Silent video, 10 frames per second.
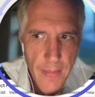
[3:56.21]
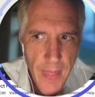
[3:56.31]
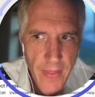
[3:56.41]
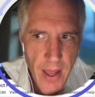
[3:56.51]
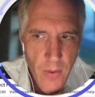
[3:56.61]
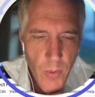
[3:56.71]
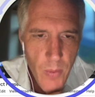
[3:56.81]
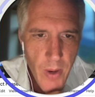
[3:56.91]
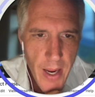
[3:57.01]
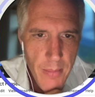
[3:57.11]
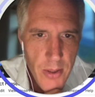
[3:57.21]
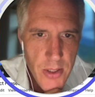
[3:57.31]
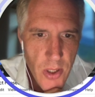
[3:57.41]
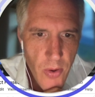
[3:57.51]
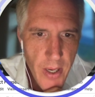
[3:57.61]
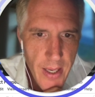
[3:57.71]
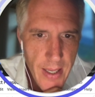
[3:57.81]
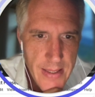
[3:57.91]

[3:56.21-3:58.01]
and then we were able to create a